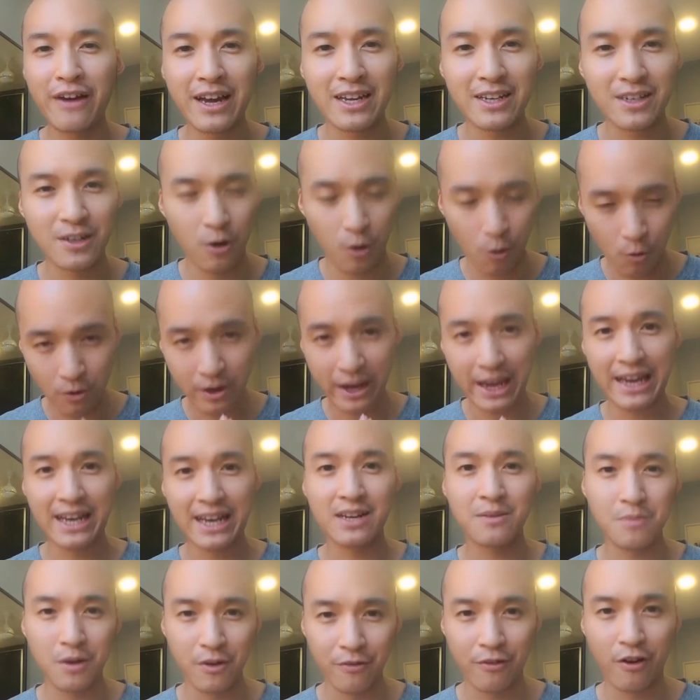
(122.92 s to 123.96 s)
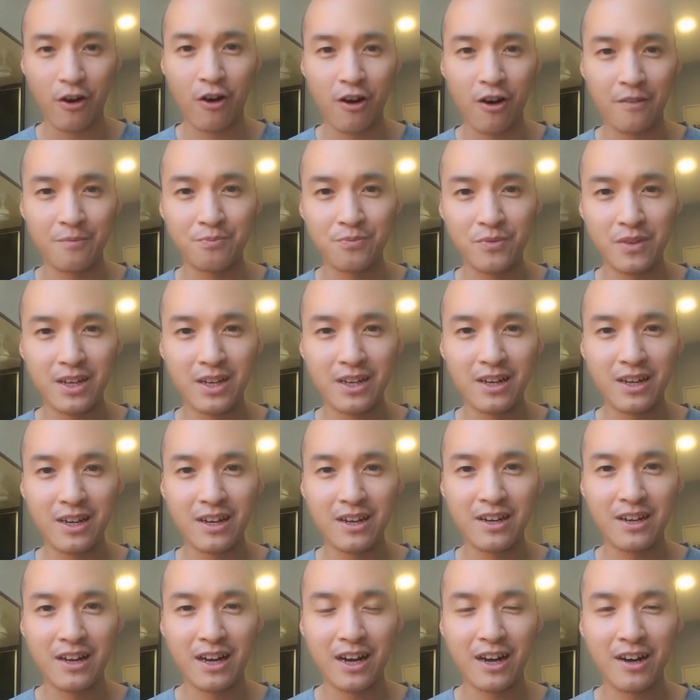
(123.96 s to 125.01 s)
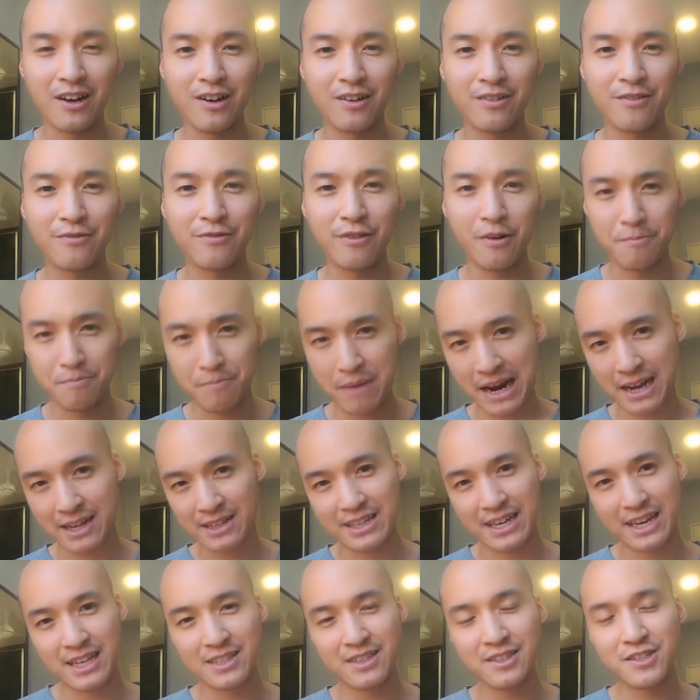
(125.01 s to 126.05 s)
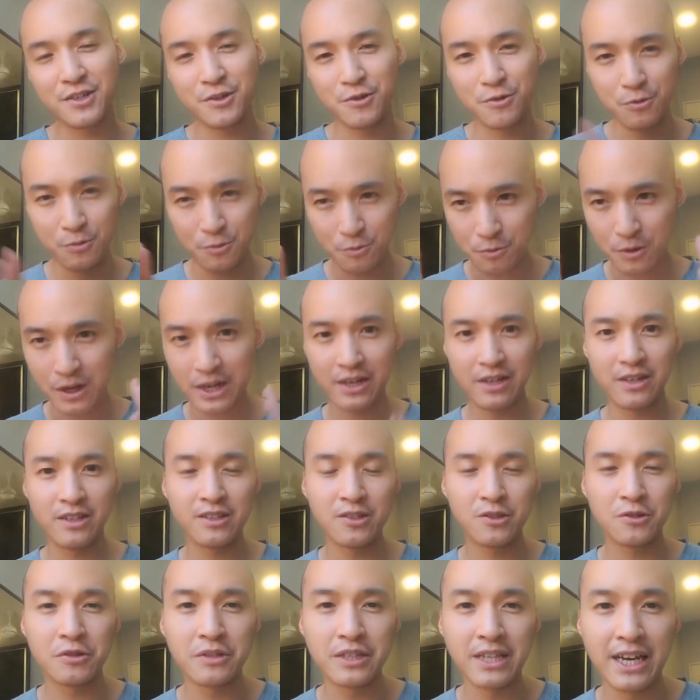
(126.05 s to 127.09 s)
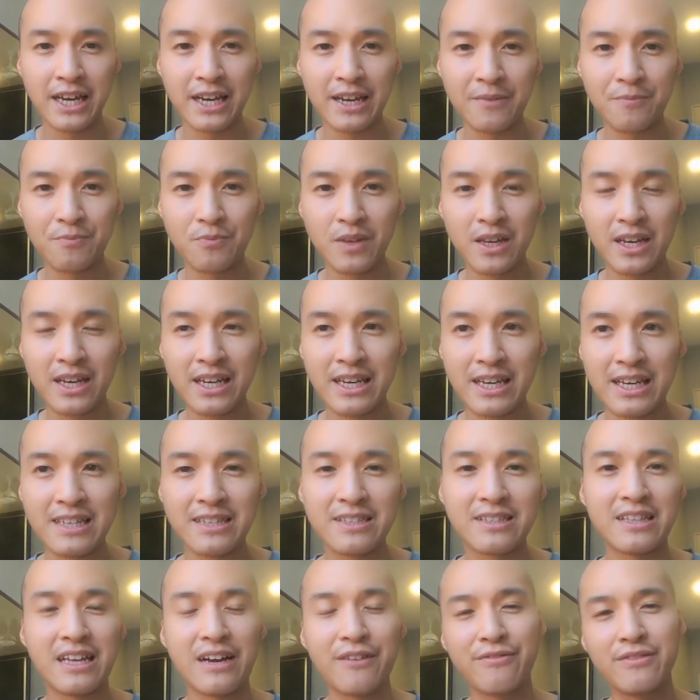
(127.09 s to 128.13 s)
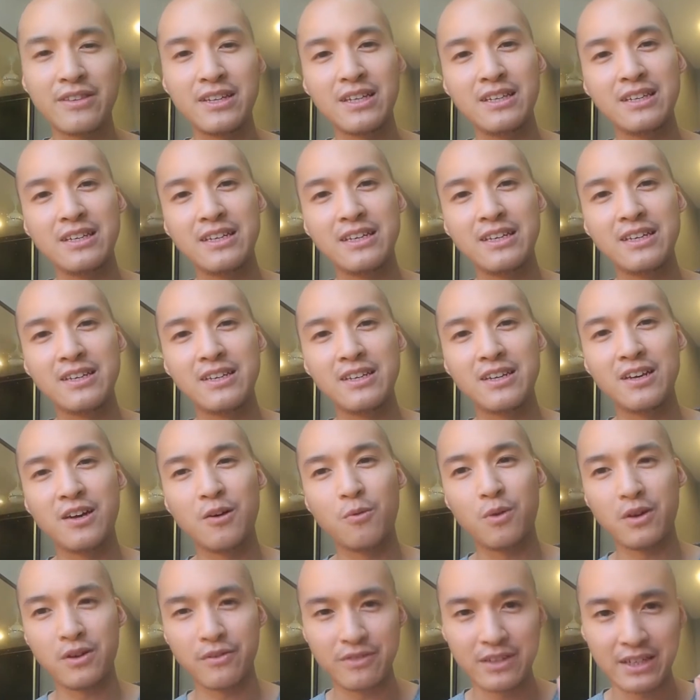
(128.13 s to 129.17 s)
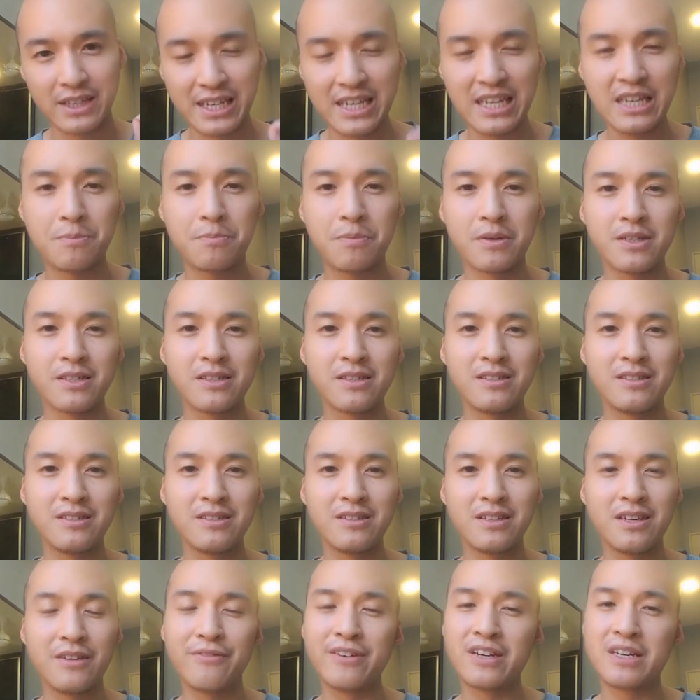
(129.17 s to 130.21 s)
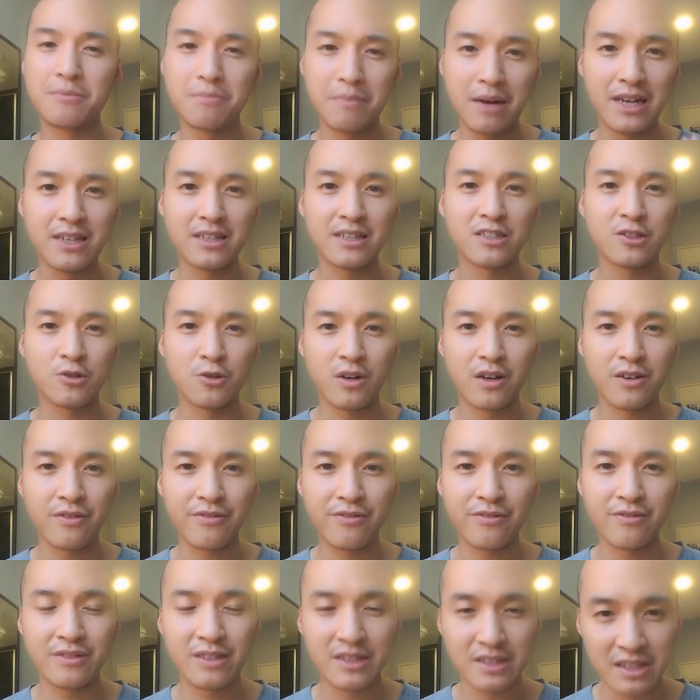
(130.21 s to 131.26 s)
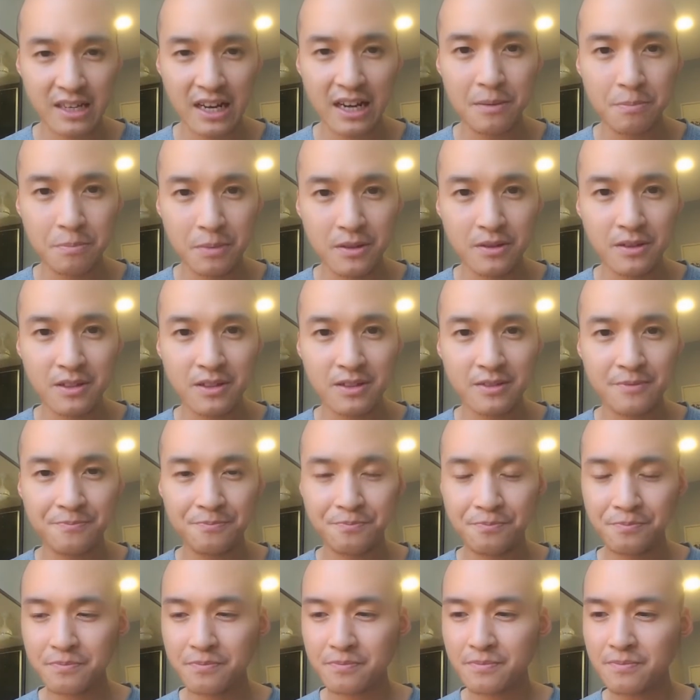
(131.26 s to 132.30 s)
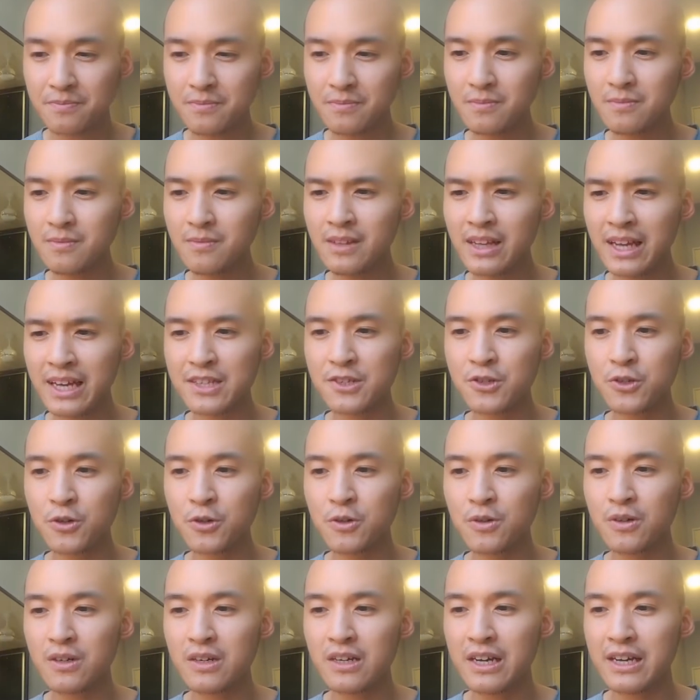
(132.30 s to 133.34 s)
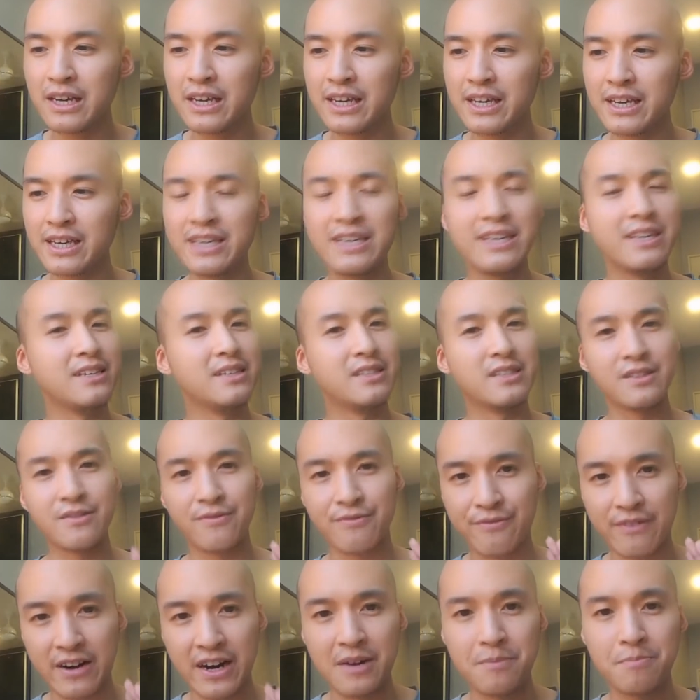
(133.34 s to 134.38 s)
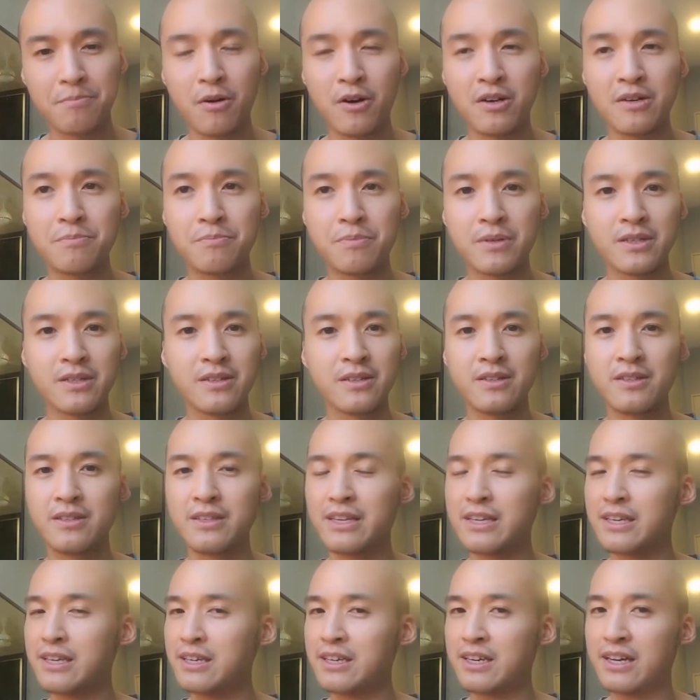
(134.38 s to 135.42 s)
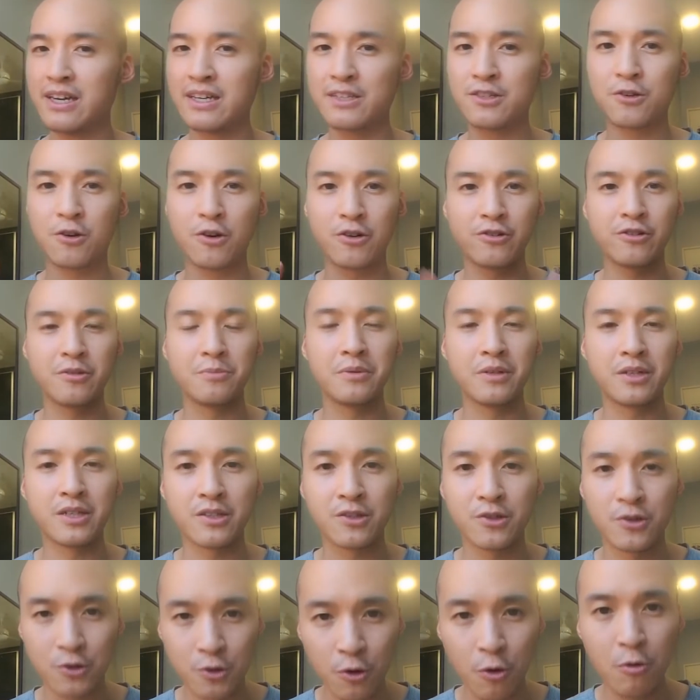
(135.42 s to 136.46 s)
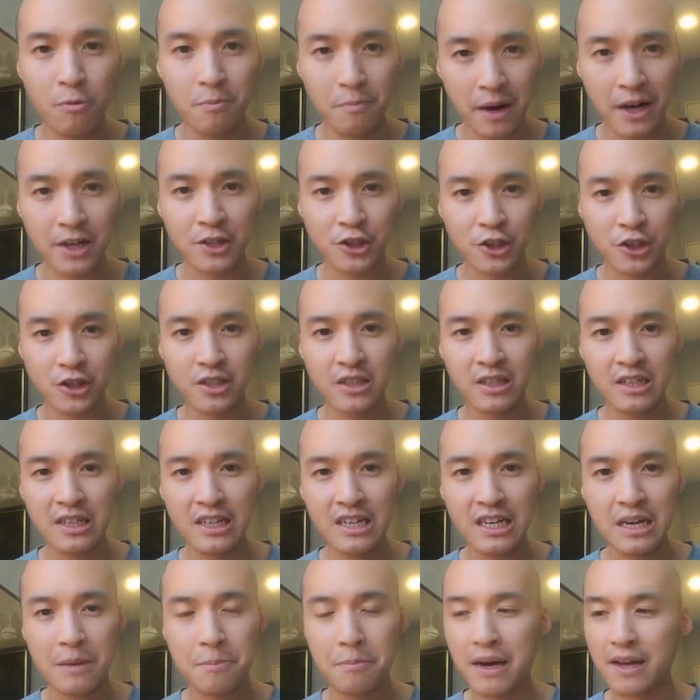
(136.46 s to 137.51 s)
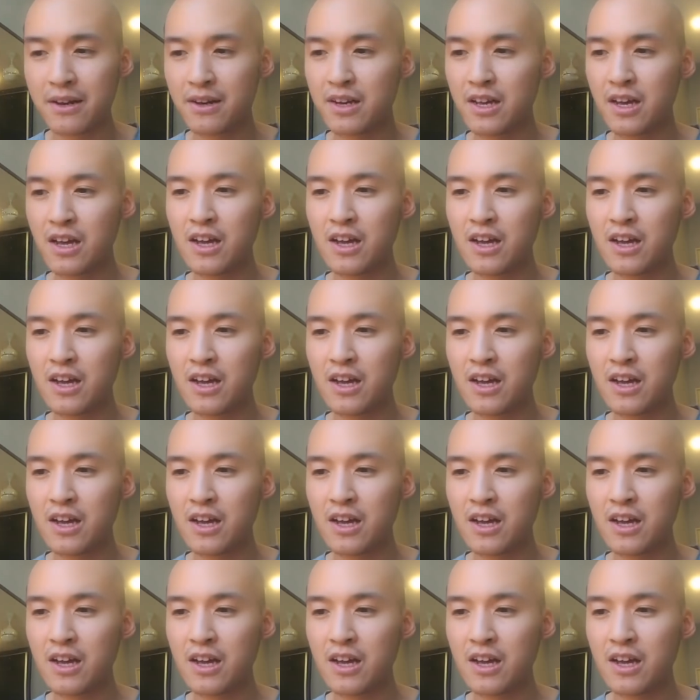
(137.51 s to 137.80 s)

in the whole kingdom of God, uh, from back then to what it is today. He's definitely one of the key person, even among the 12 disciples. And so he, he is a very important person. He has contributed so much. But